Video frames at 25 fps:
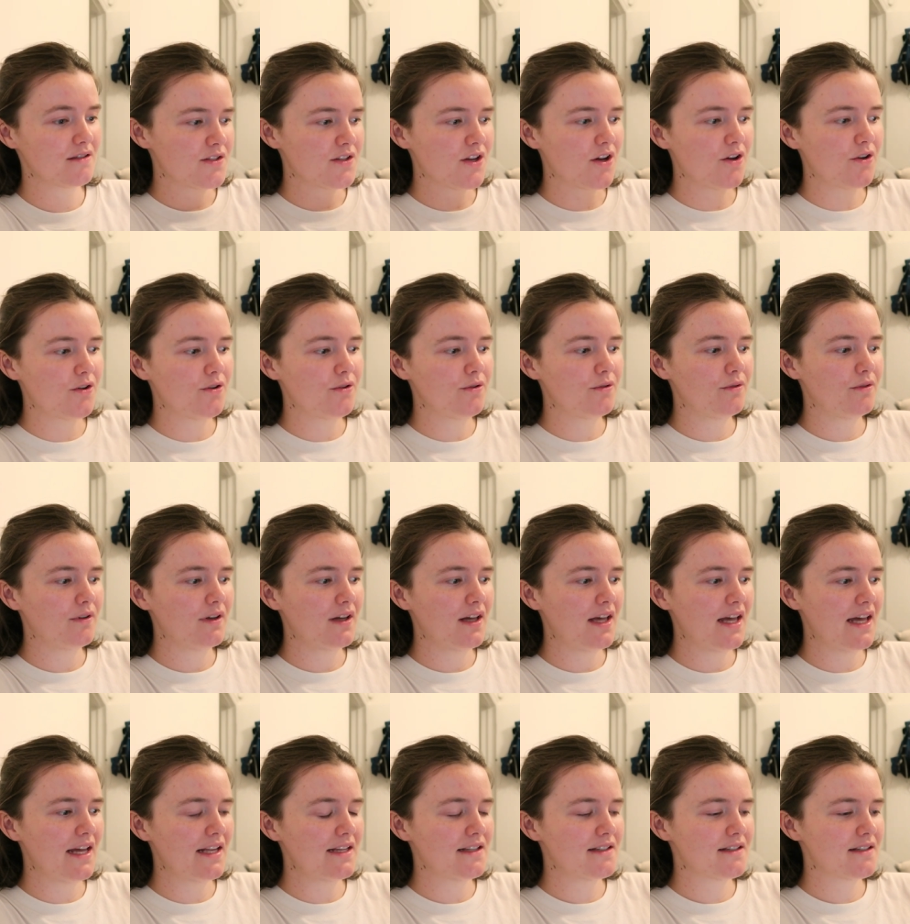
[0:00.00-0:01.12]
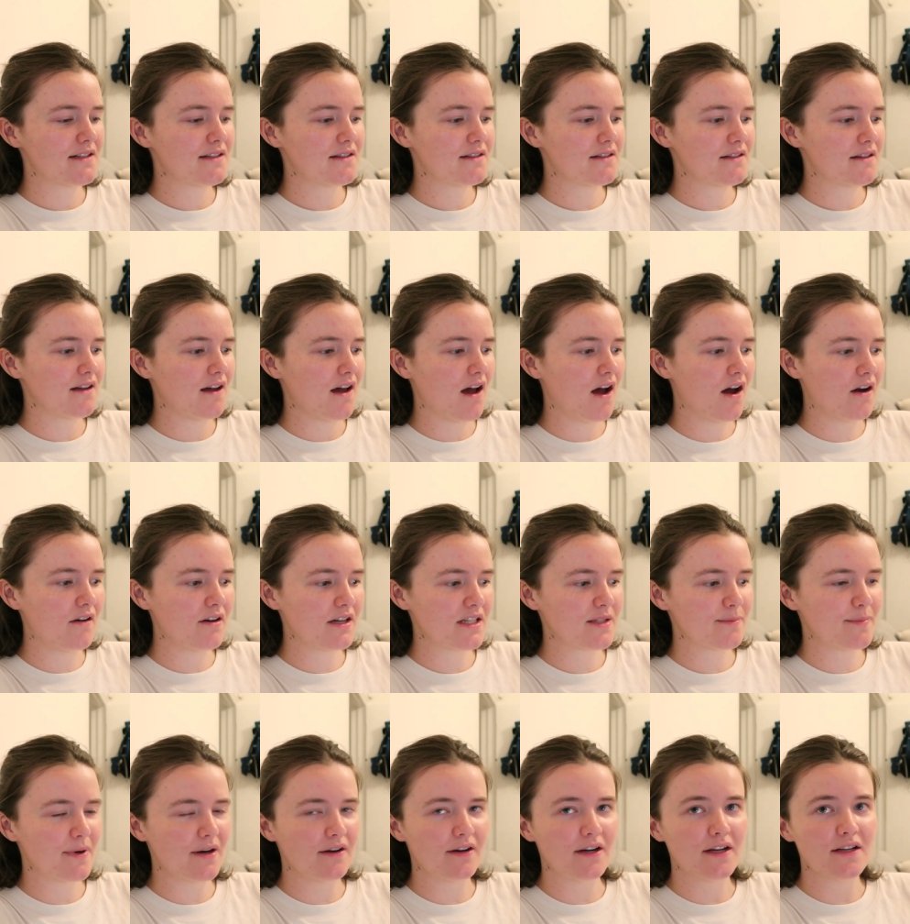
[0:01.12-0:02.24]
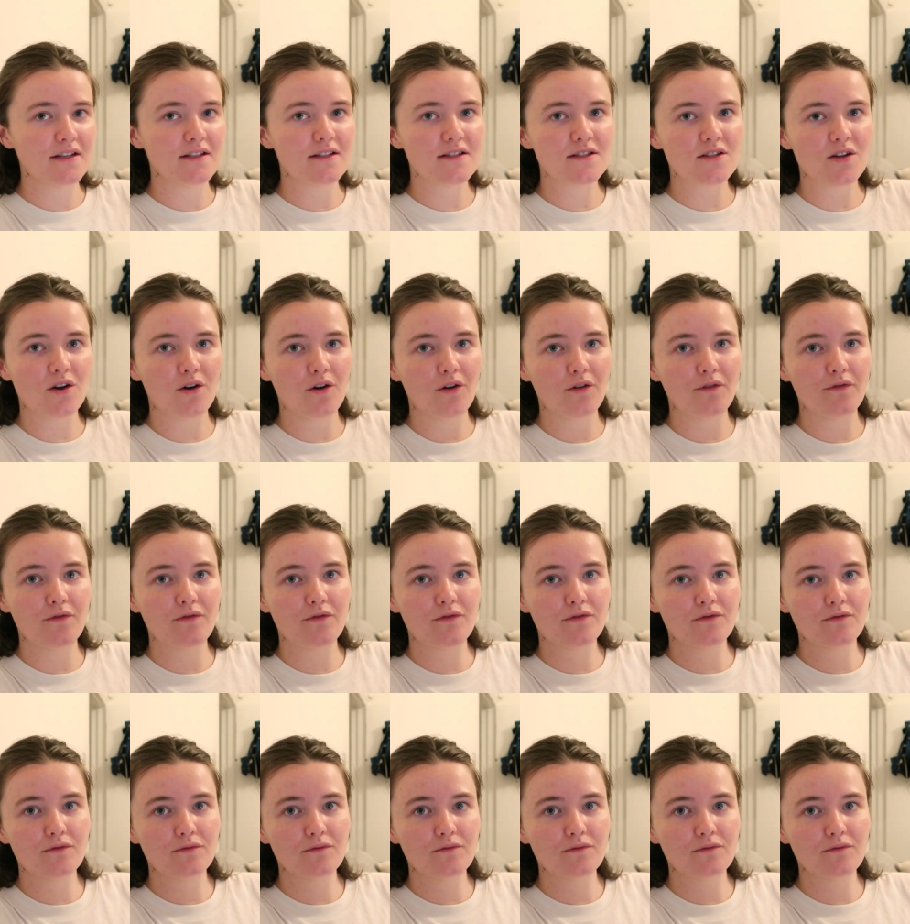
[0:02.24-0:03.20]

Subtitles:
So it's her experience of